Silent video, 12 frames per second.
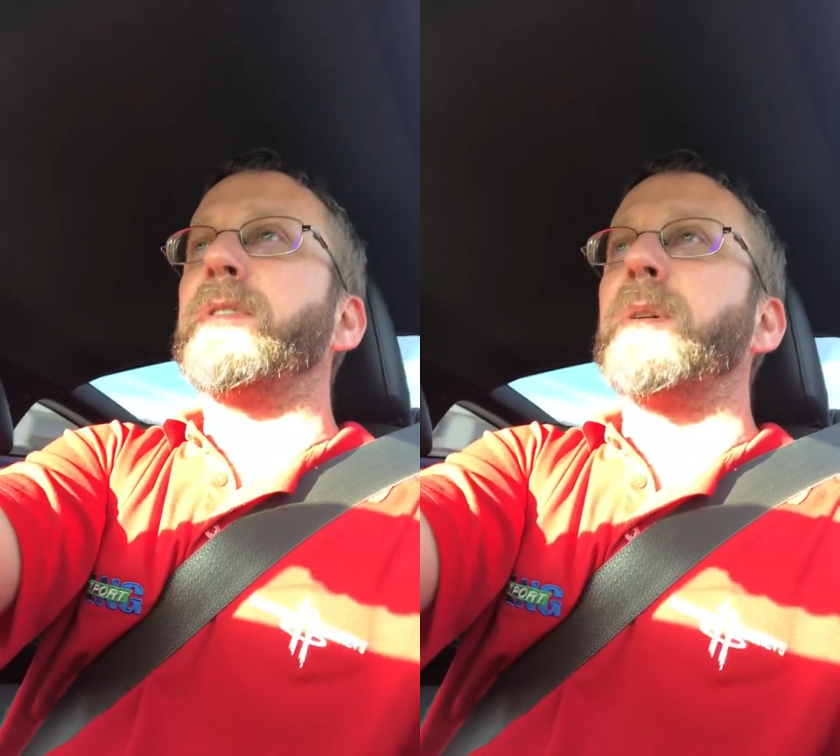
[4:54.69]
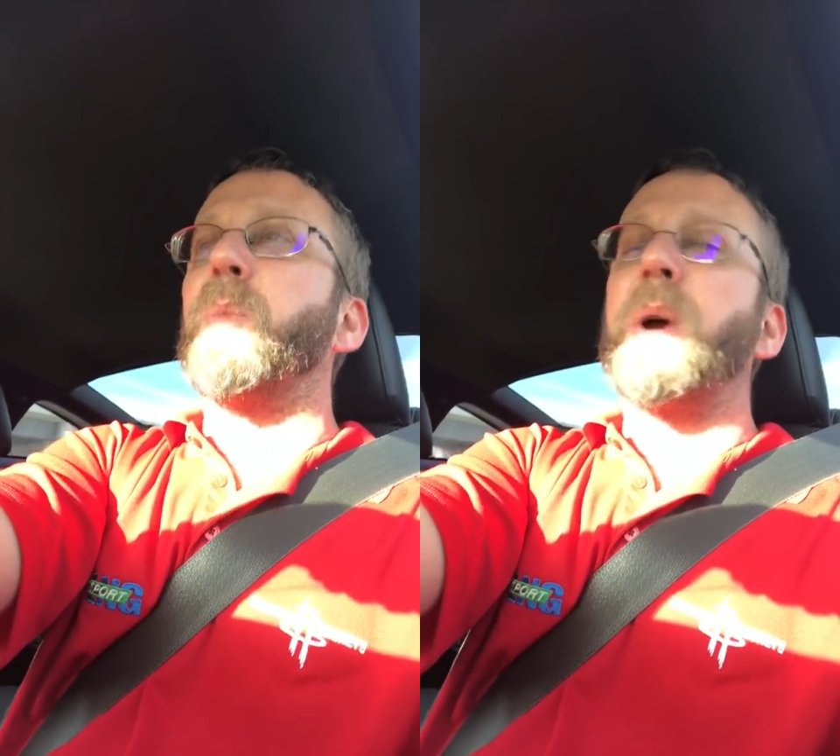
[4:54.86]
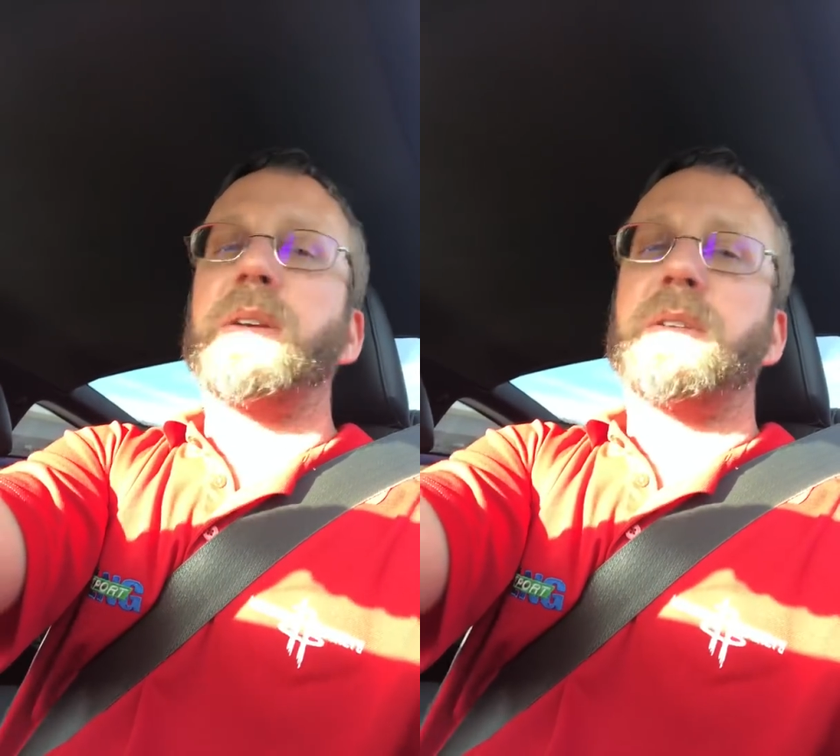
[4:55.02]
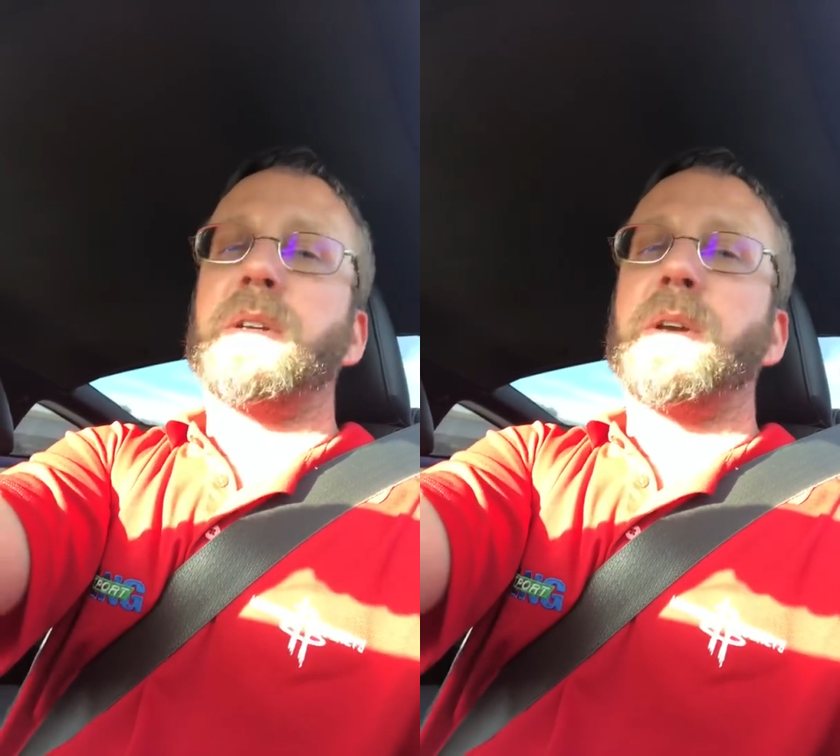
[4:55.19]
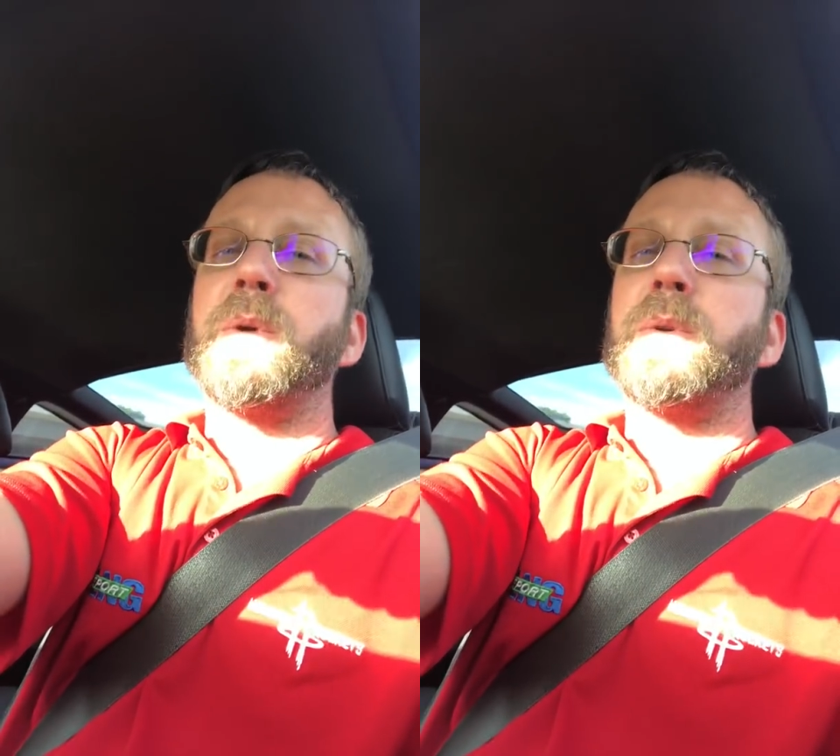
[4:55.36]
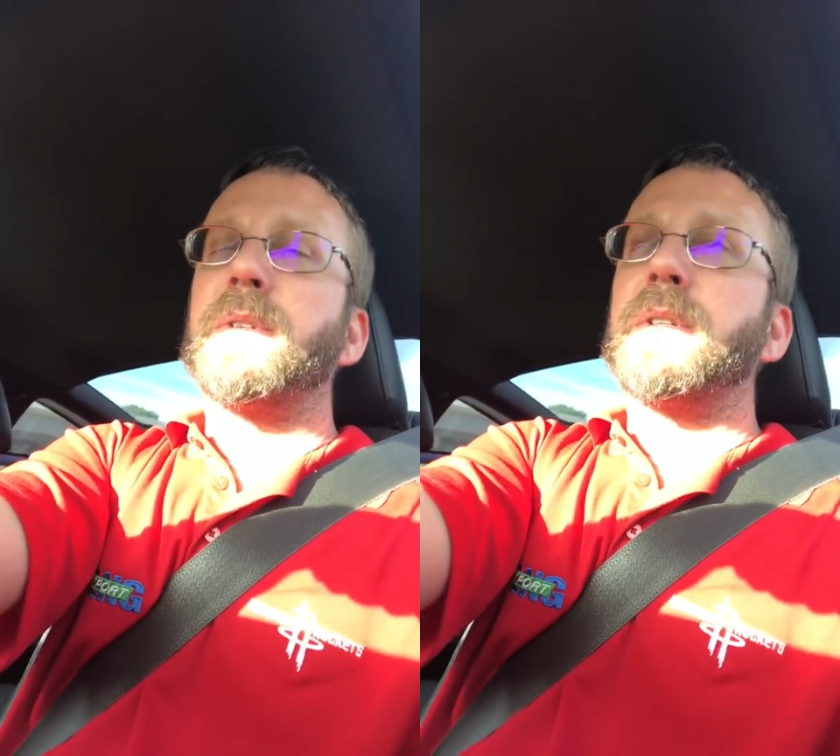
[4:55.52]
some ways to
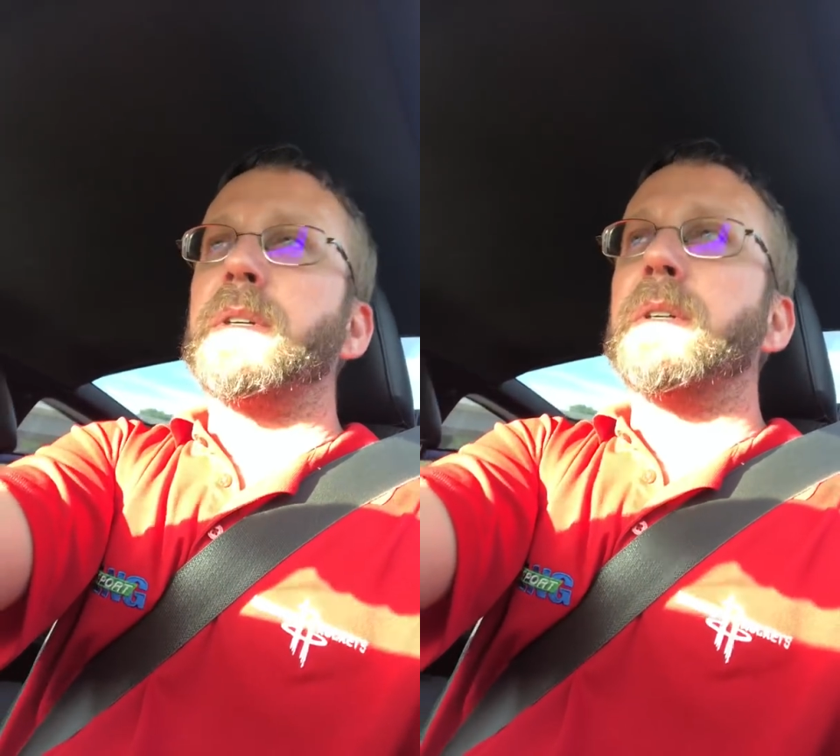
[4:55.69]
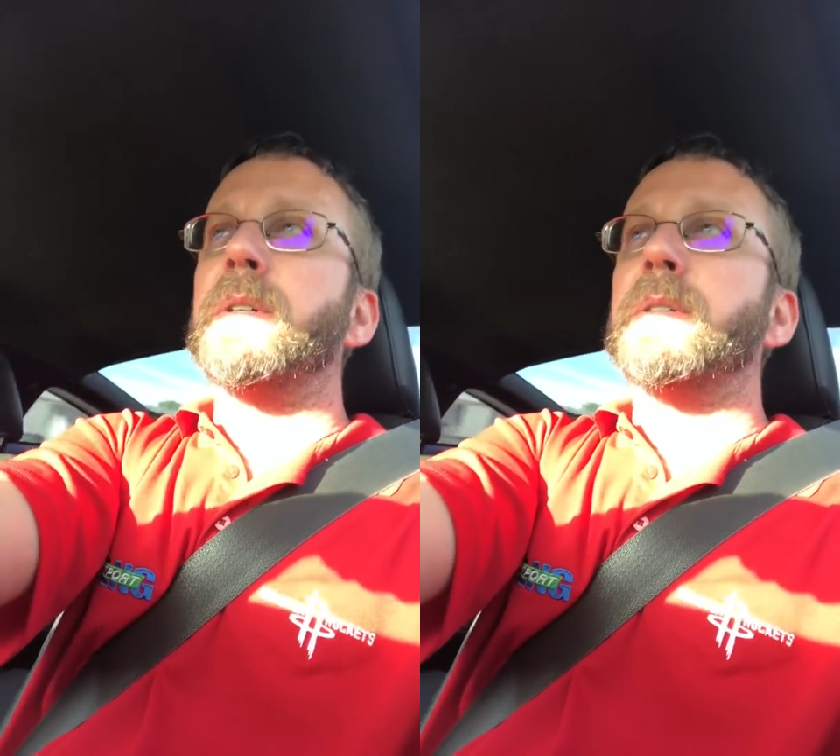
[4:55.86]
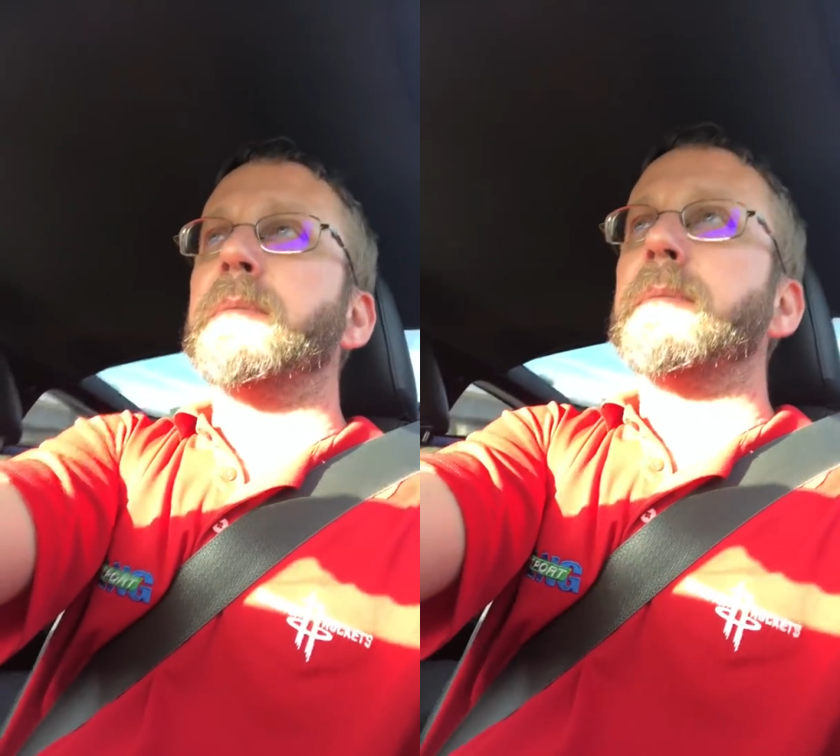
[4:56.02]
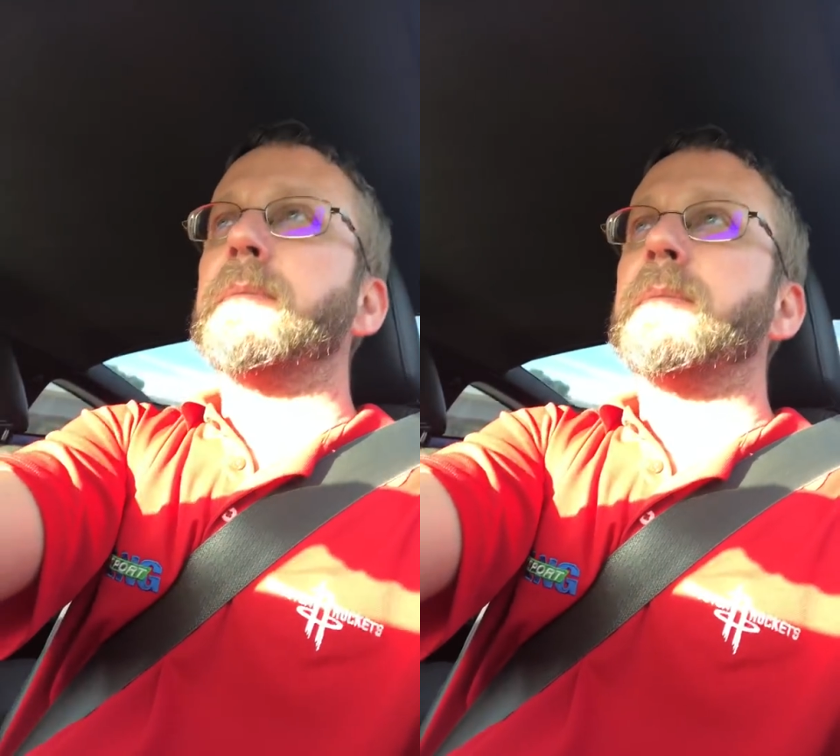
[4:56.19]
go still,